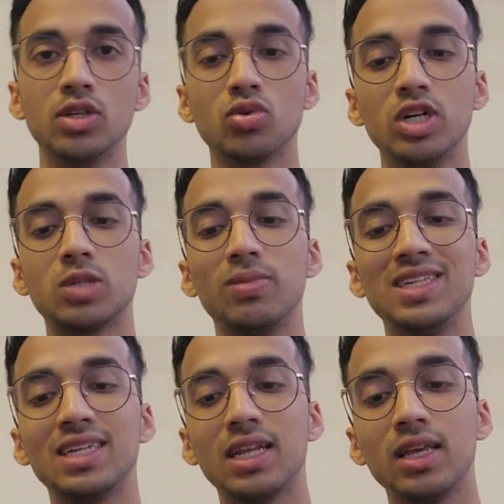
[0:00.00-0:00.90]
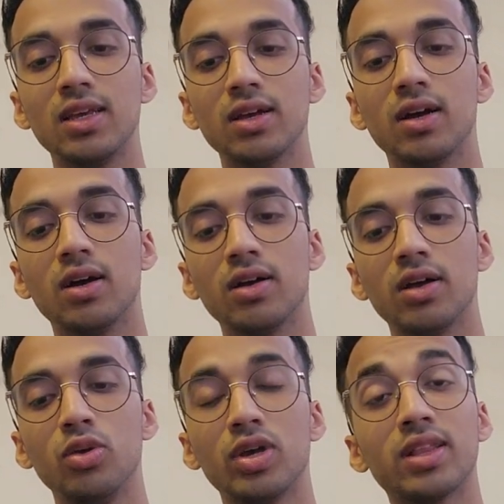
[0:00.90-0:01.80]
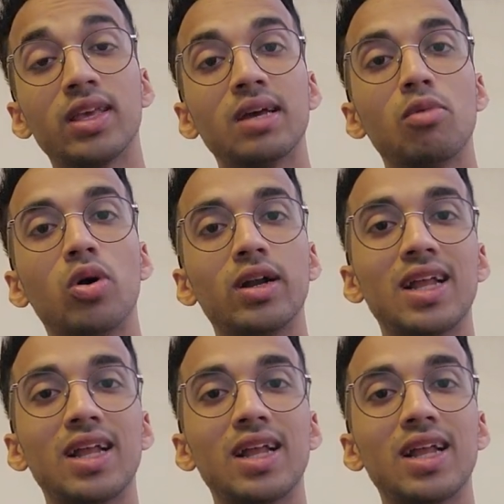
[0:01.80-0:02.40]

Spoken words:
So it's basically, you can think about